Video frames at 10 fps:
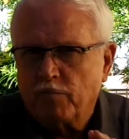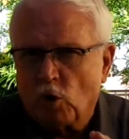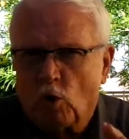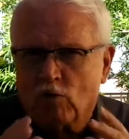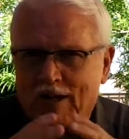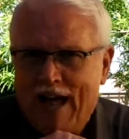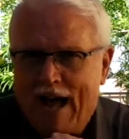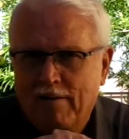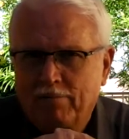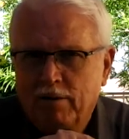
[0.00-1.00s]

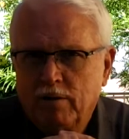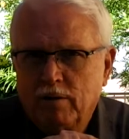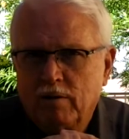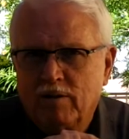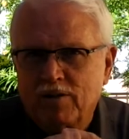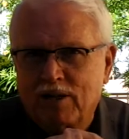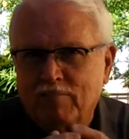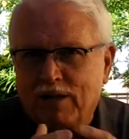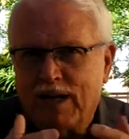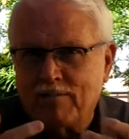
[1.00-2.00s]
overlap,
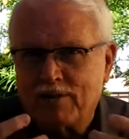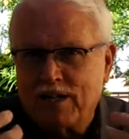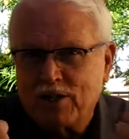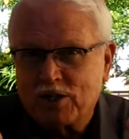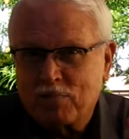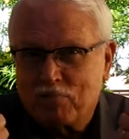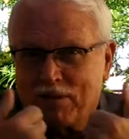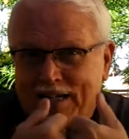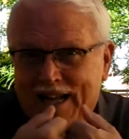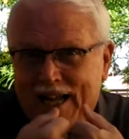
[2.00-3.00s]
sometimes they just
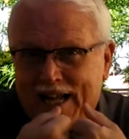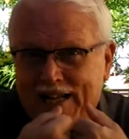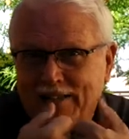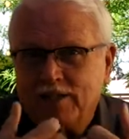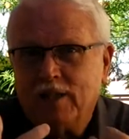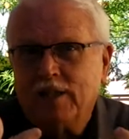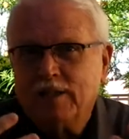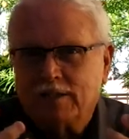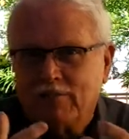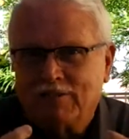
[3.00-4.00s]
butt heads,
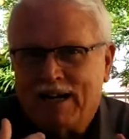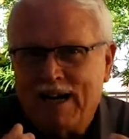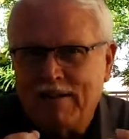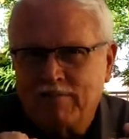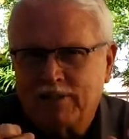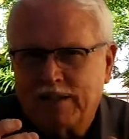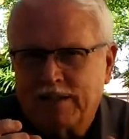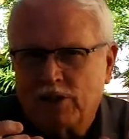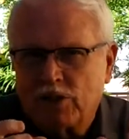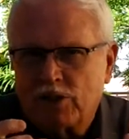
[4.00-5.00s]
sometimes they
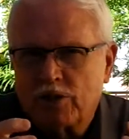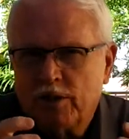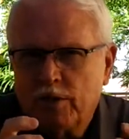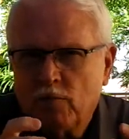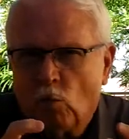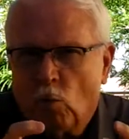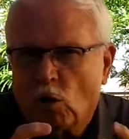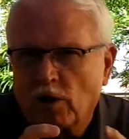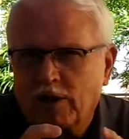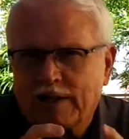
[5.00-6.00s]
just
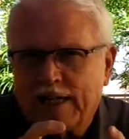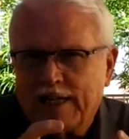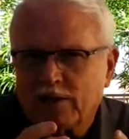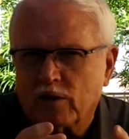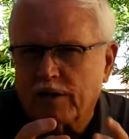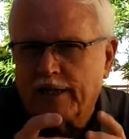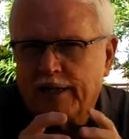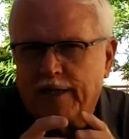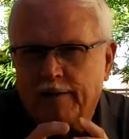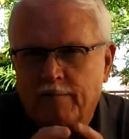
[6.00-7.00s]
work together
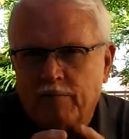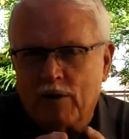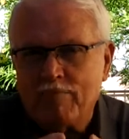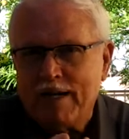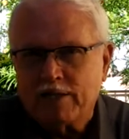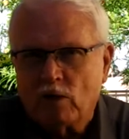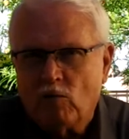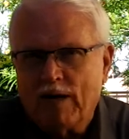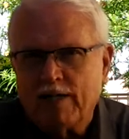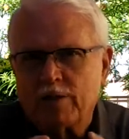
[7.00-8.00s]
in amazing
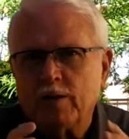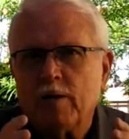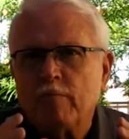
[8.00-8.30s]
ways,